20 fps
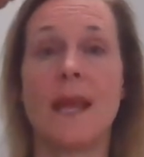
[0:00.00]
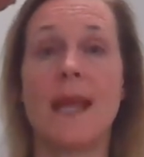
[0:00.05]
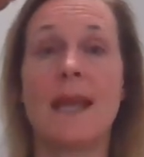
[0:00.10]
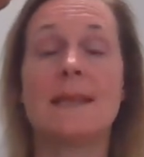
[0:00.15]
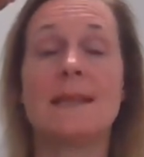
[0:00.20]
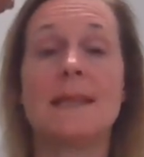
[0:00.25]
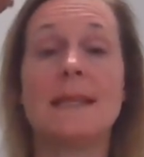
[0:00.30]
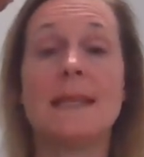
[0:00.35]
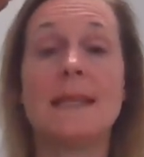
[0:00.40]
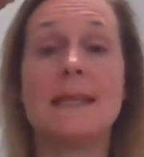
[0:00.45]

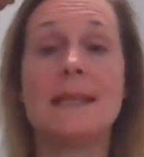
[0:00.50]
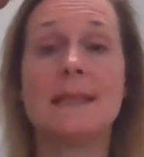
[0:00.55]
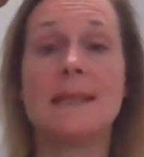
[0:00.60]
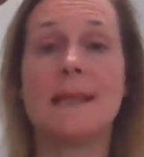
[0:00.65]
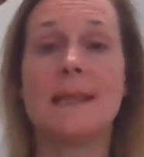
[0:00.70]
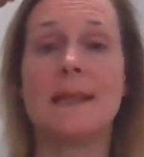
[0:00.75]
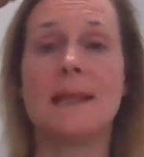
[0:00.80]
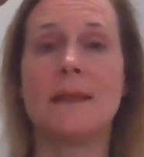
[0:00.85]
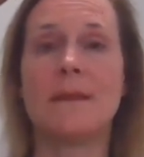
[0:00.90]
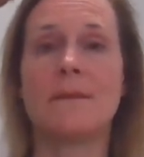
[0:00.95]
and
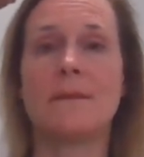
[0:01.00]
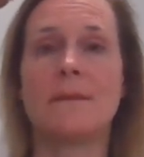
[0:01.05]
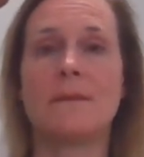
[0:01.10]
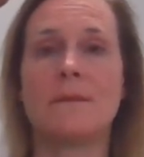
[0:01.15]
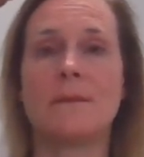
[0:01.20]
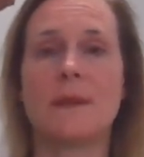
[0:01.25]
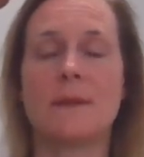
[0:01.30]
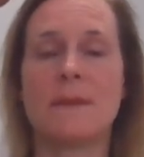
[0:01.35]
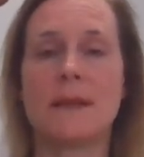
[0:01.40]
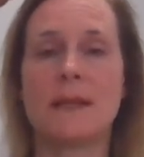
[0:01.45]
easy
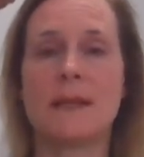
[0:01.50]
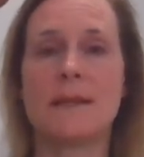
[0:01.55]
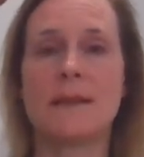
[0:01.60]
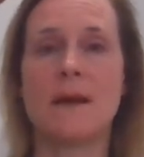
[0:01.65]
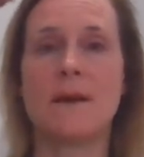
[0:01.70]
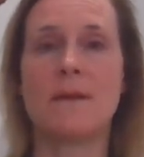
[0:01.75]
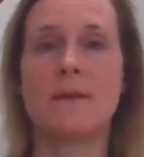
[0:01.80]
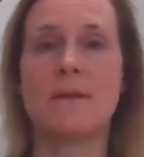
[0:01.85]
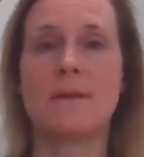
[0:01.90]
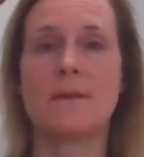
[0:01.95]
with
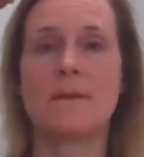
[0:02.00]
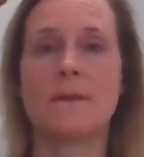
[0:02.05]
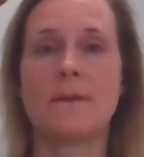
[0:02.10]
myself.